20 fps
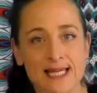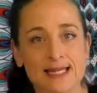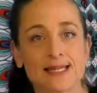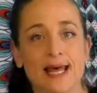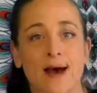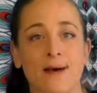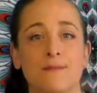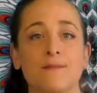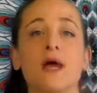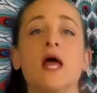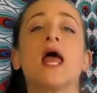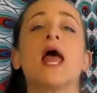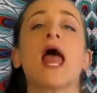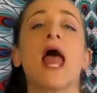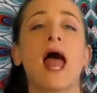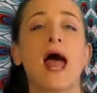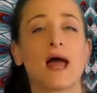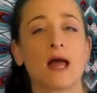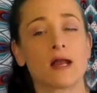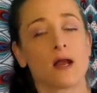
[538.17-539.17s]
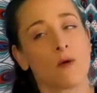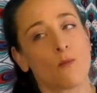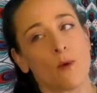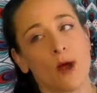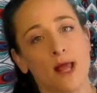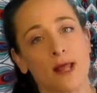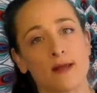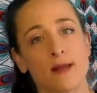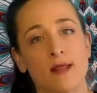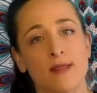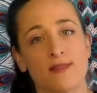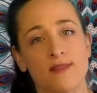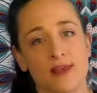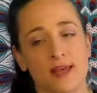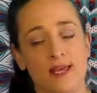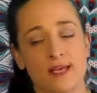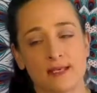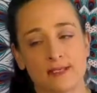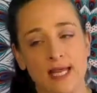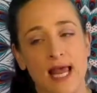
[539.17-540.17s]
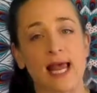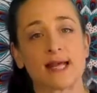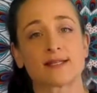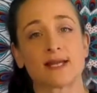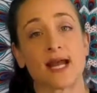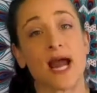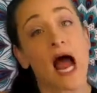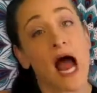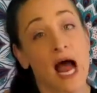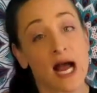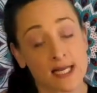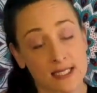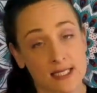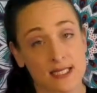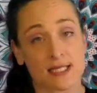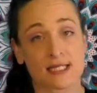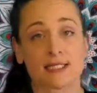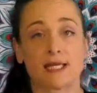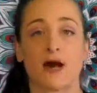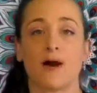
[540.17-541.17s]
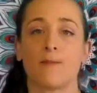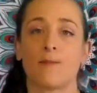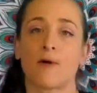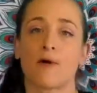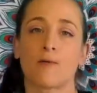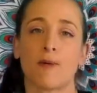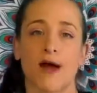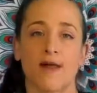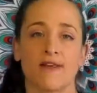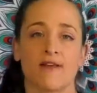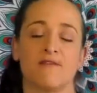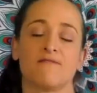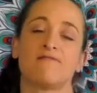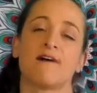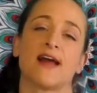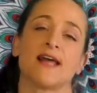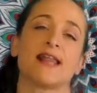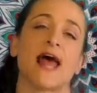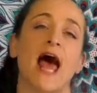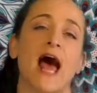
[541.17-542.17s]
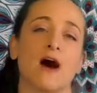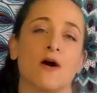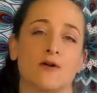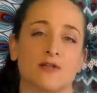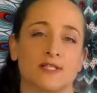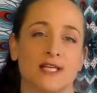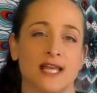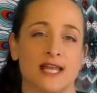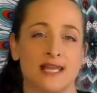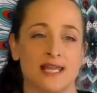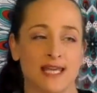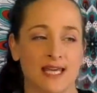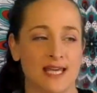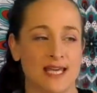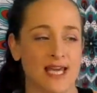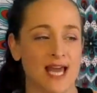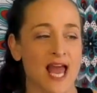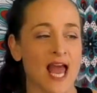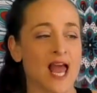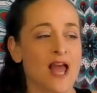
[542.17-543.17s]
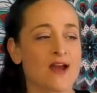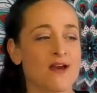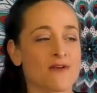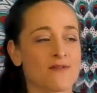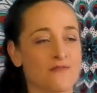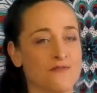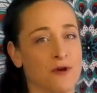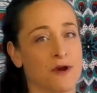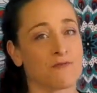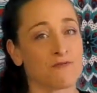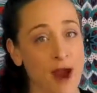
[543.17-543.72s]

in them. And when these antioxidants help our body fight out the free